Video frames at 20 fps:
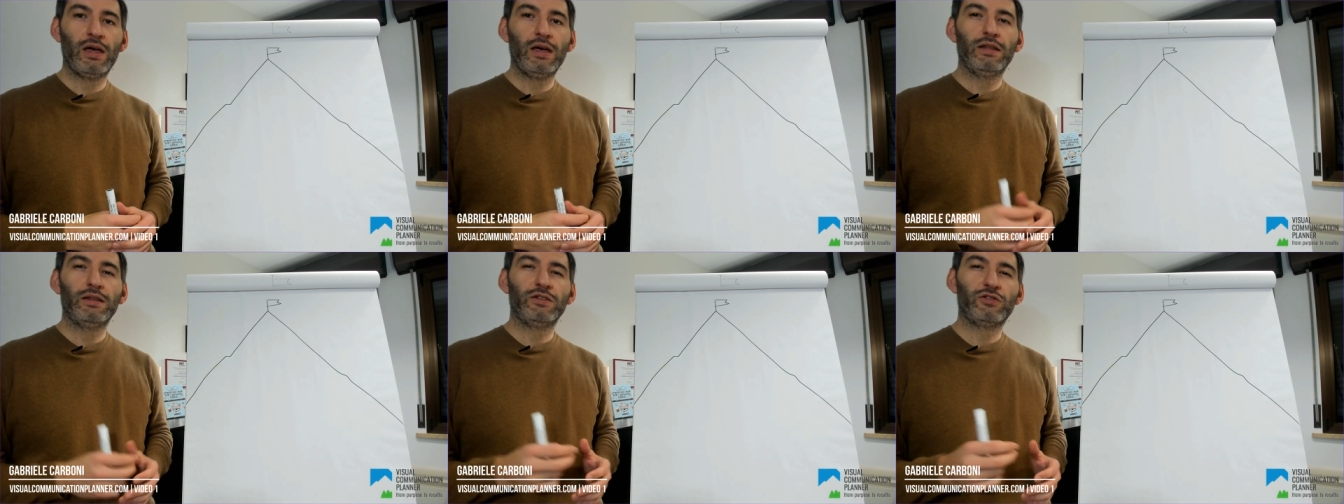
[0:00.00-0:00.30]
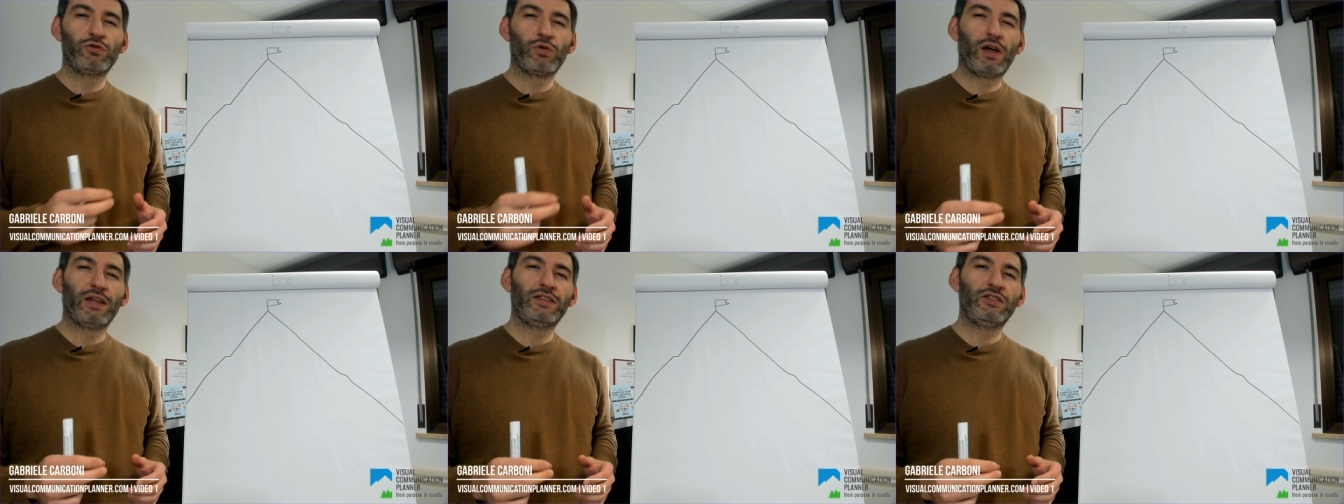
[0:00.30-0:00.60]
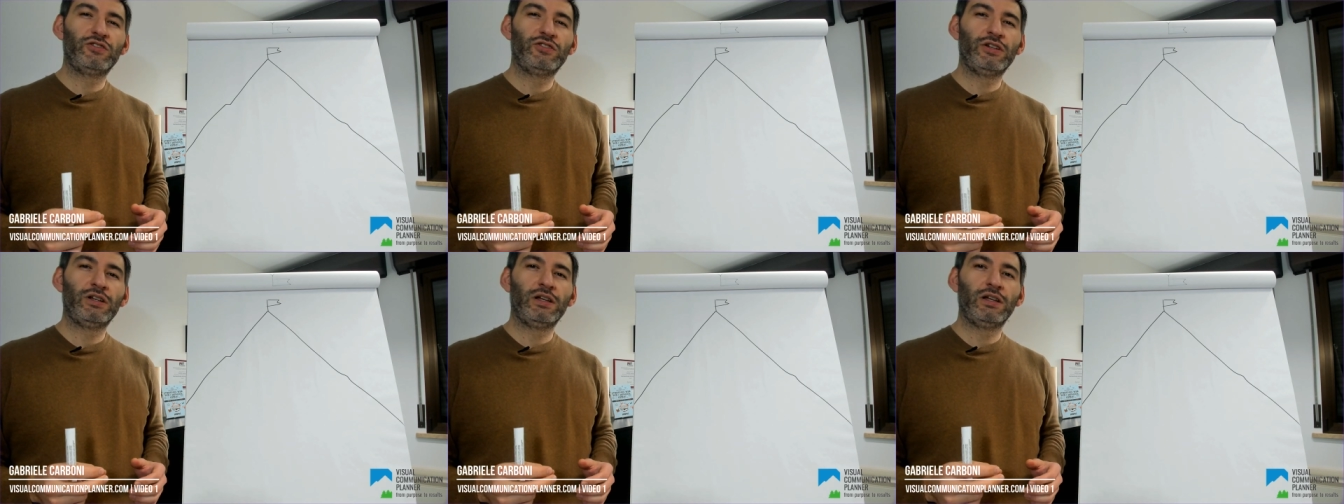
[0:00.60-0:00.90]
The
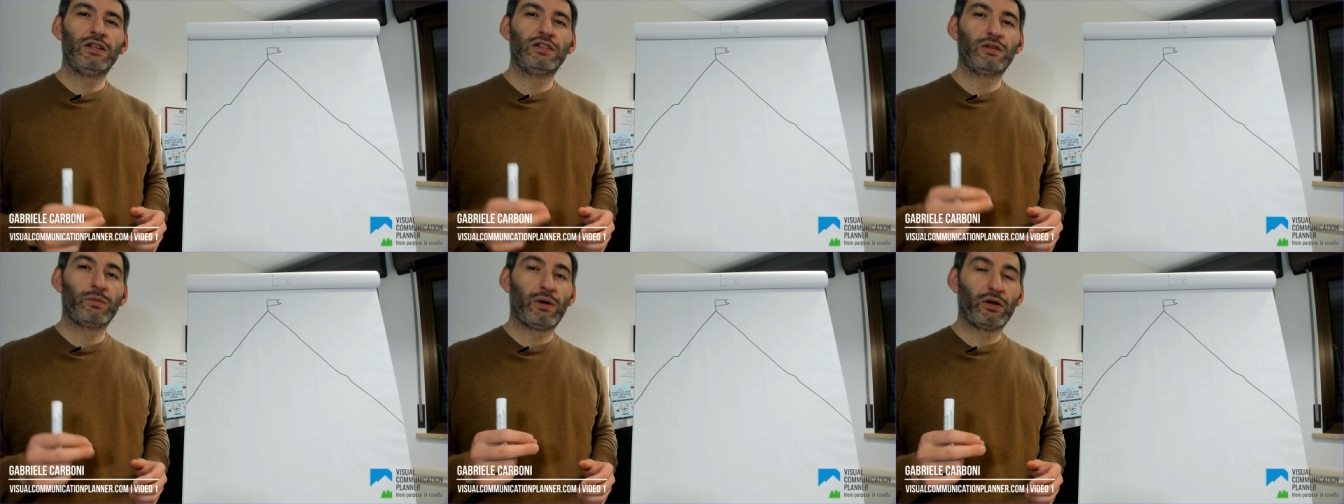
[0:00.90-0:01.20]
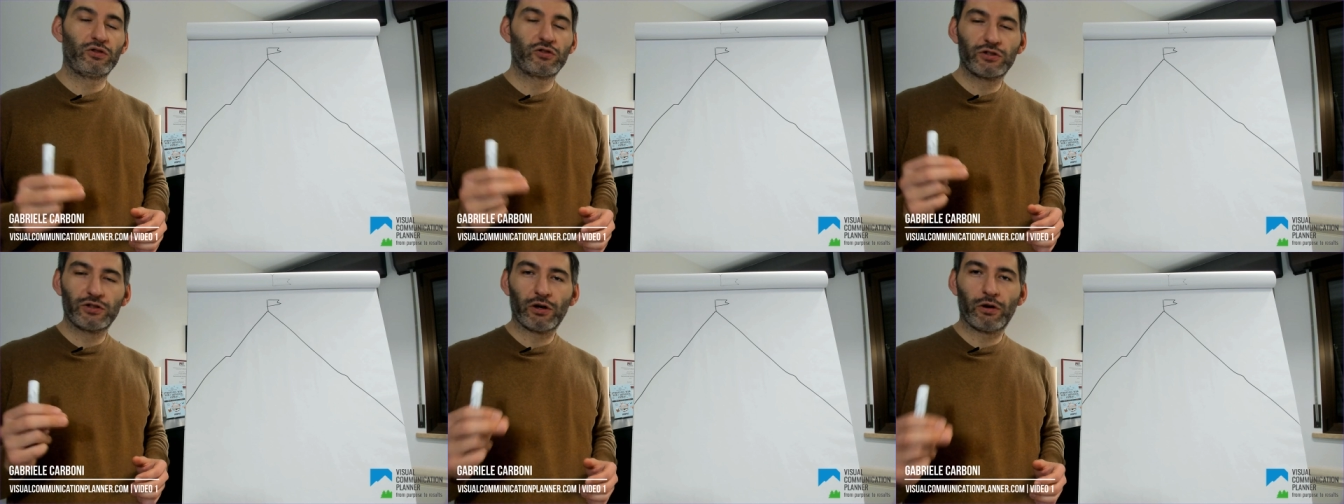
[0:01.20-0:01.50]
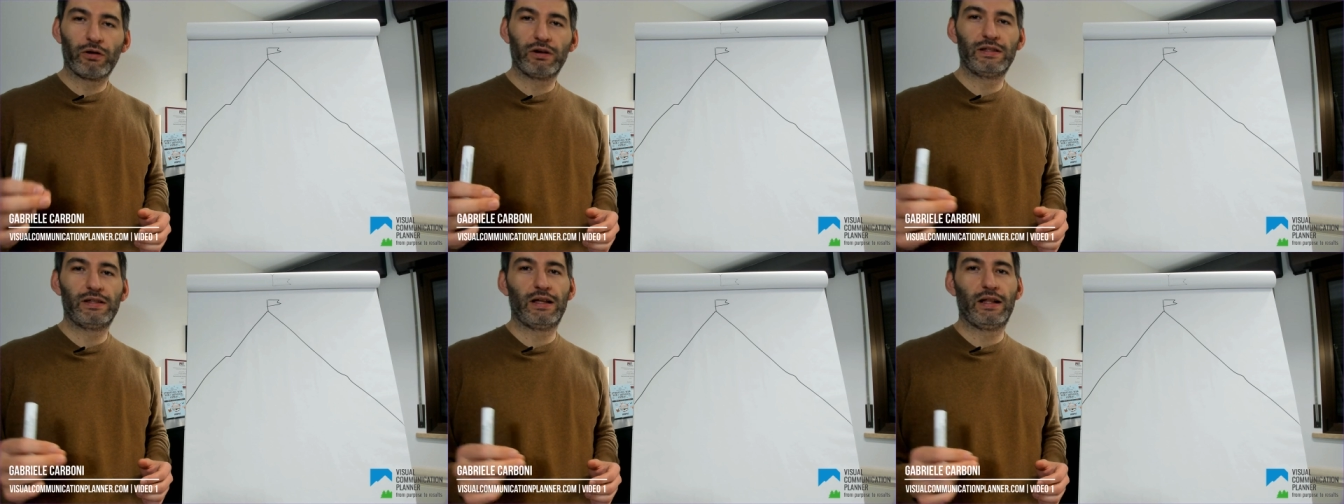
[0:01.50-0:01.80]
strategy is about
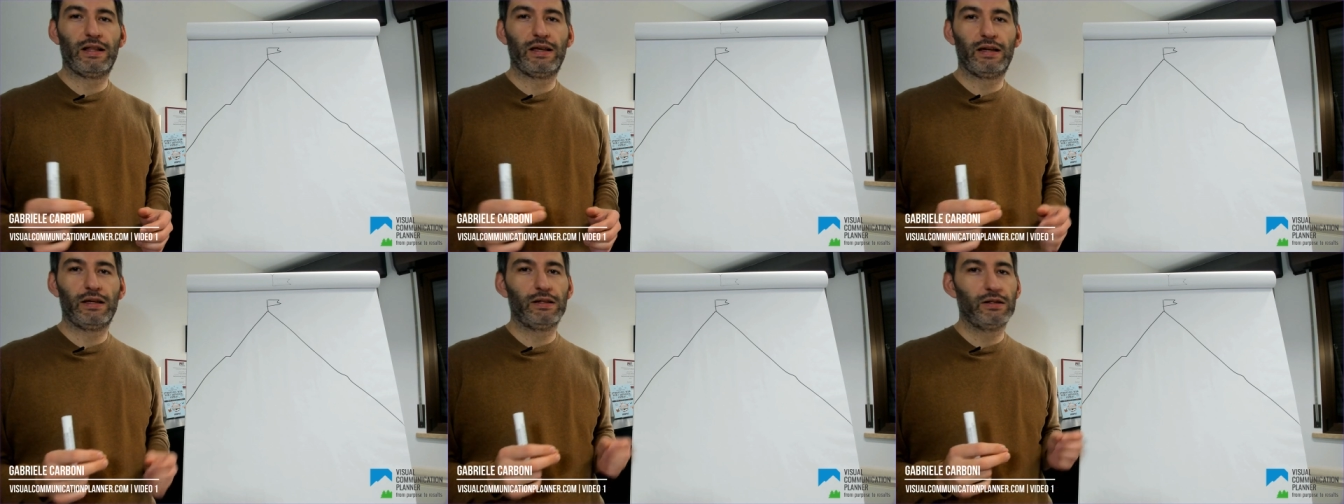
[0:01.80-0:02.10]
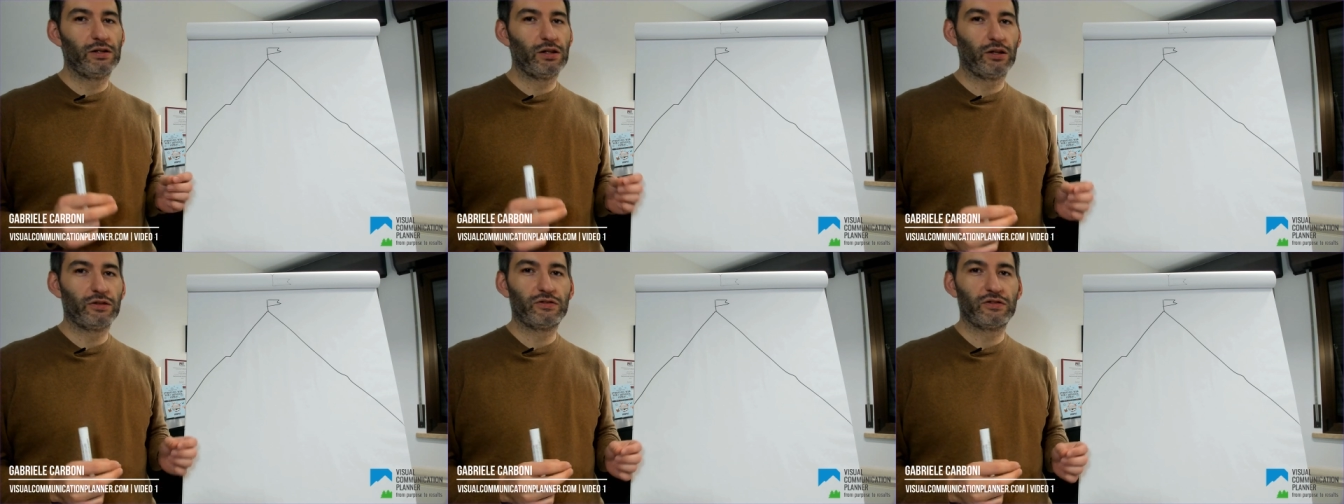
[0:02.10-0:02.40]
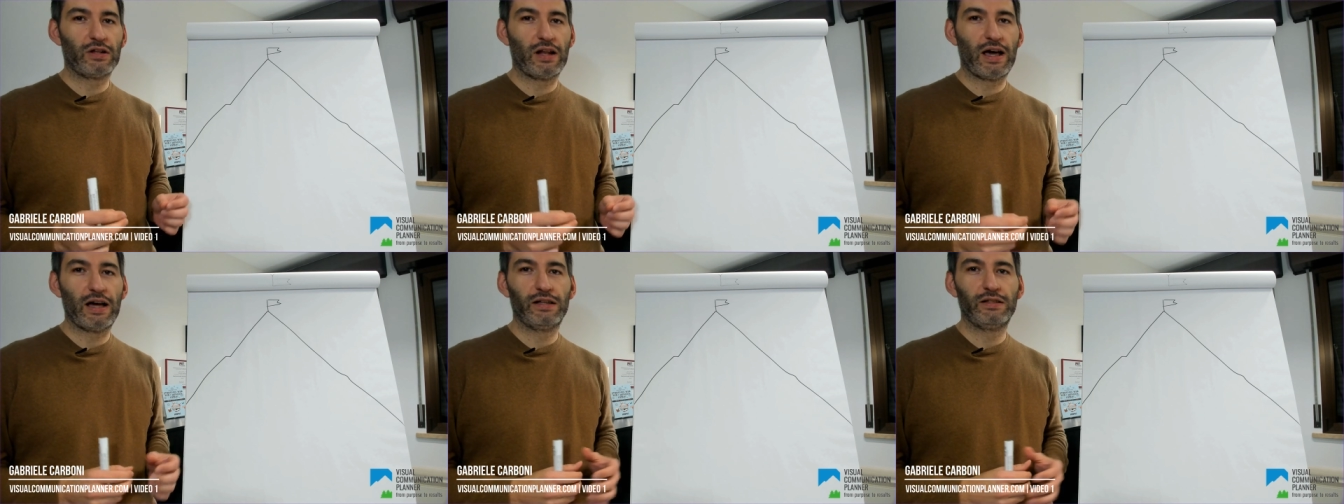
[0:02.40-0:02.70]
storytelling, not
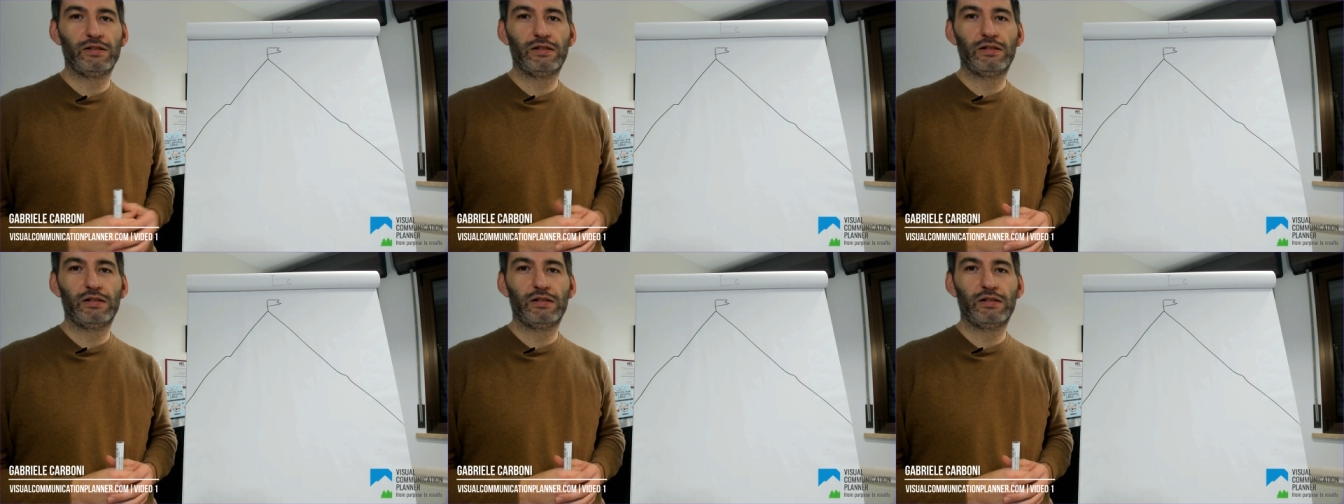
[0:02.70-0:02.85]
slides.